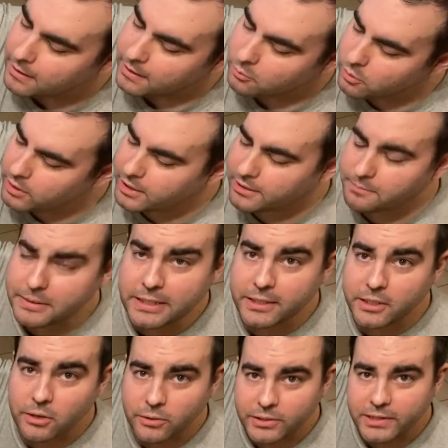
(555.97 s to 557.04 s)
We're gonna be
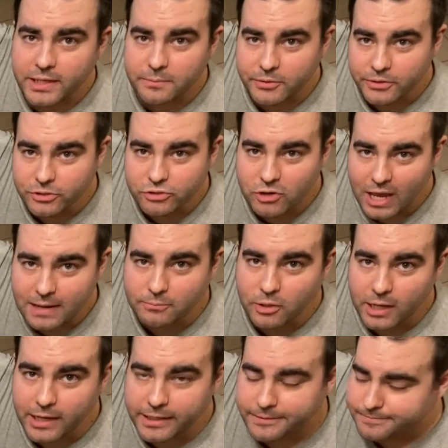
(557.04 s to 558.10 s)
coating them with a dry
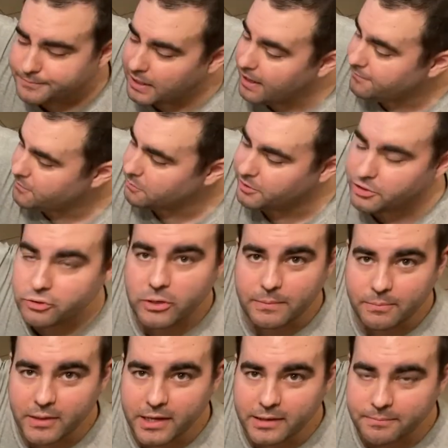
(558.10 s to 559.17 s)
brine after we
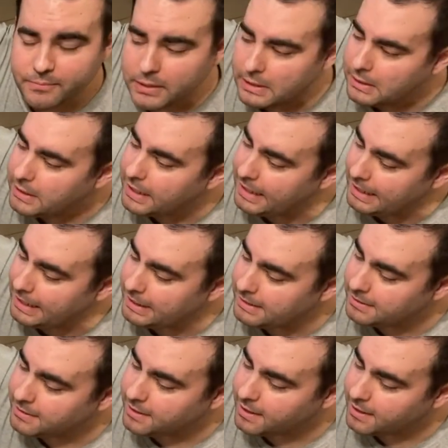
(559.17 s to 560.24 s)
trim them
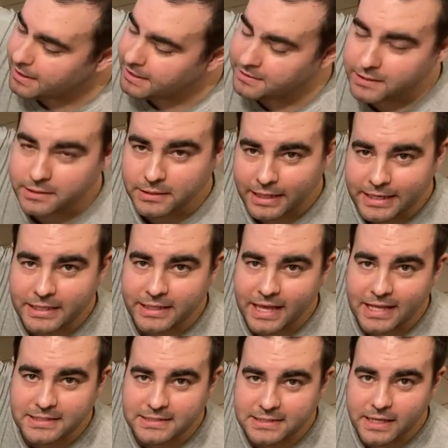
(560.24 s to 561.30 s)
and, uh, and then letting
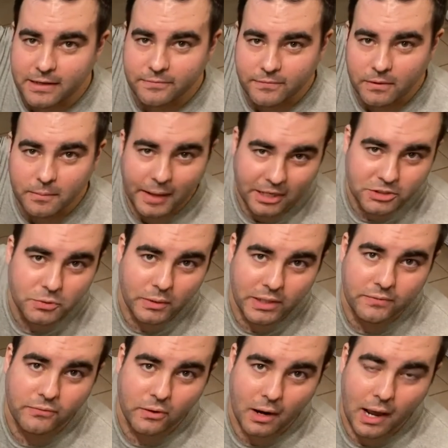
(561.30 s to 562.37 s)
that set for about
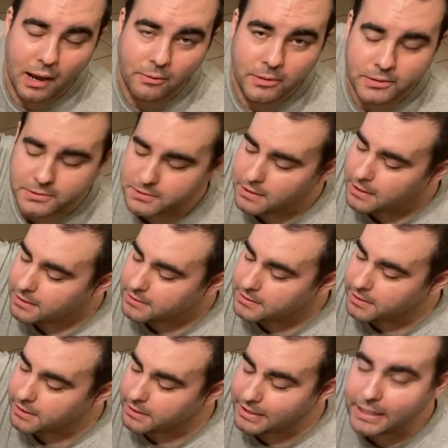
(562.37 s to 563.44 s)
24 hours
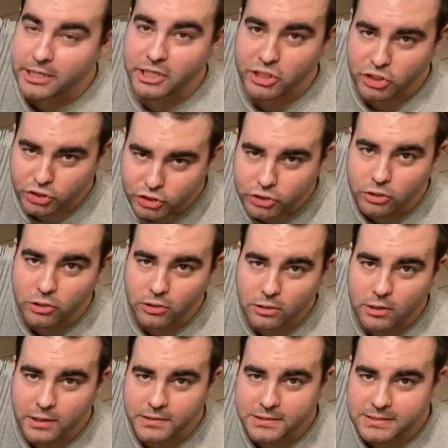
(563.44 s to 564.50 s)
to get a cure
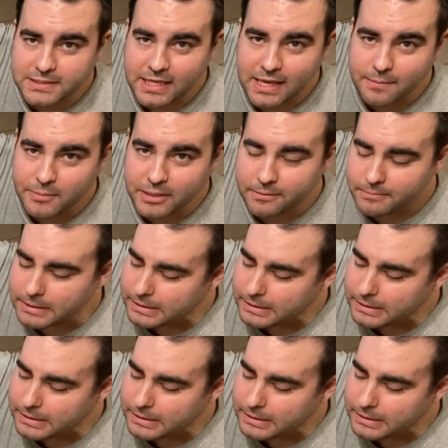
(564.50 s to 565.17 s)
on the salmon.